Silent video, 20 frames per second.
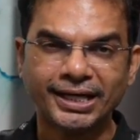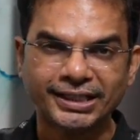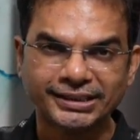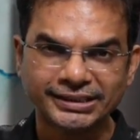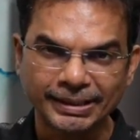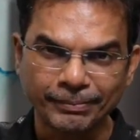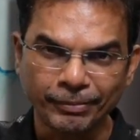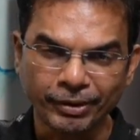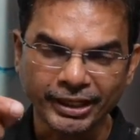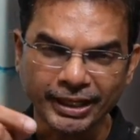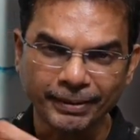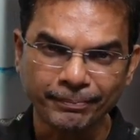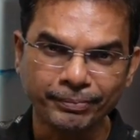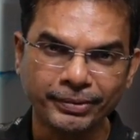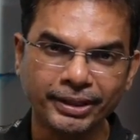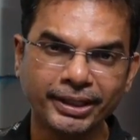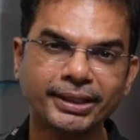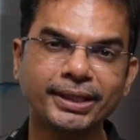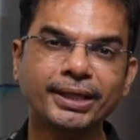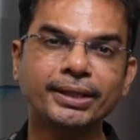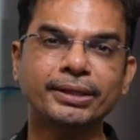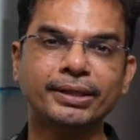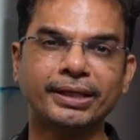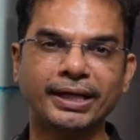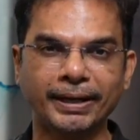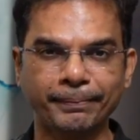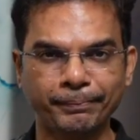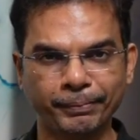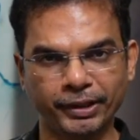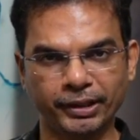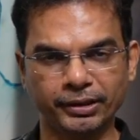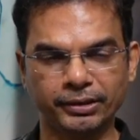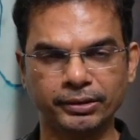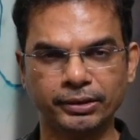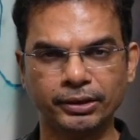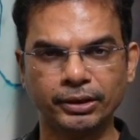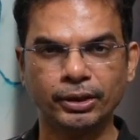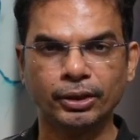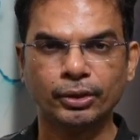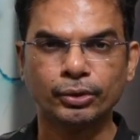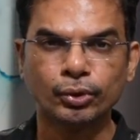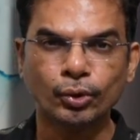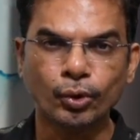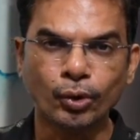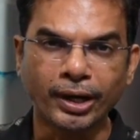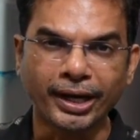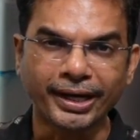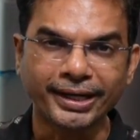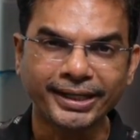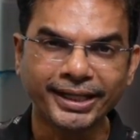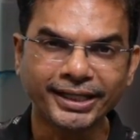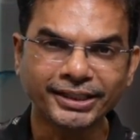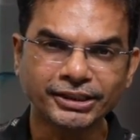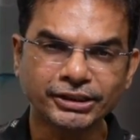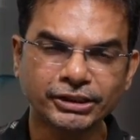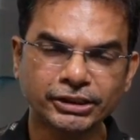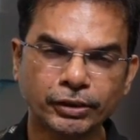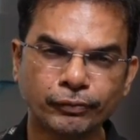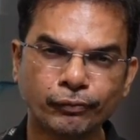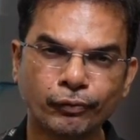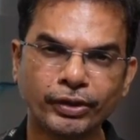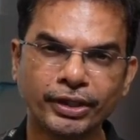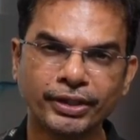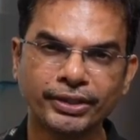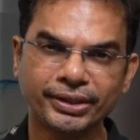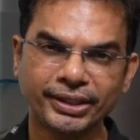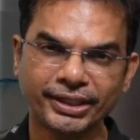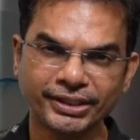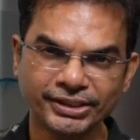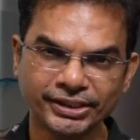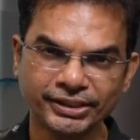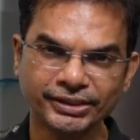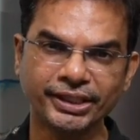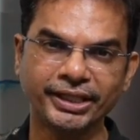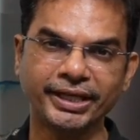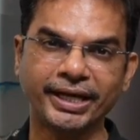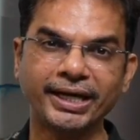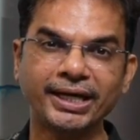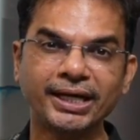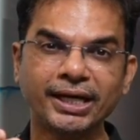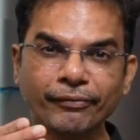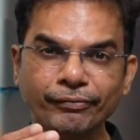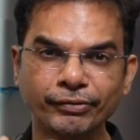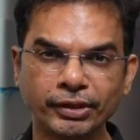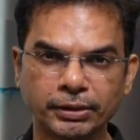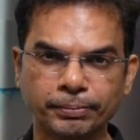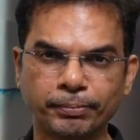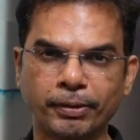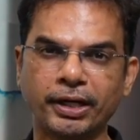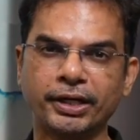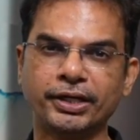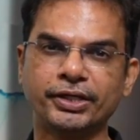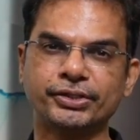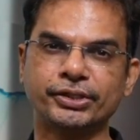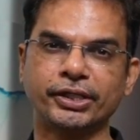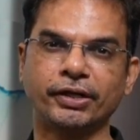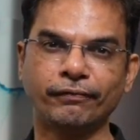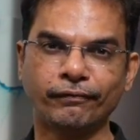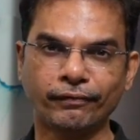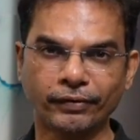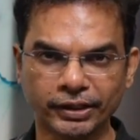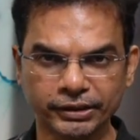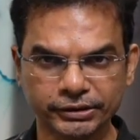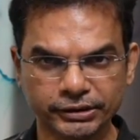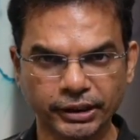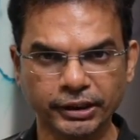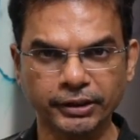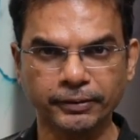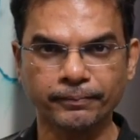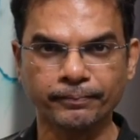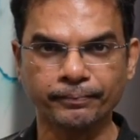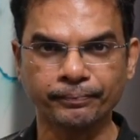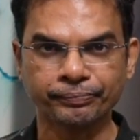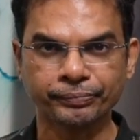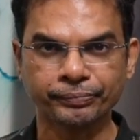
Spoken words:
Stomach emptying is rapid. So undigested food is reaching the end of the small intestine faster,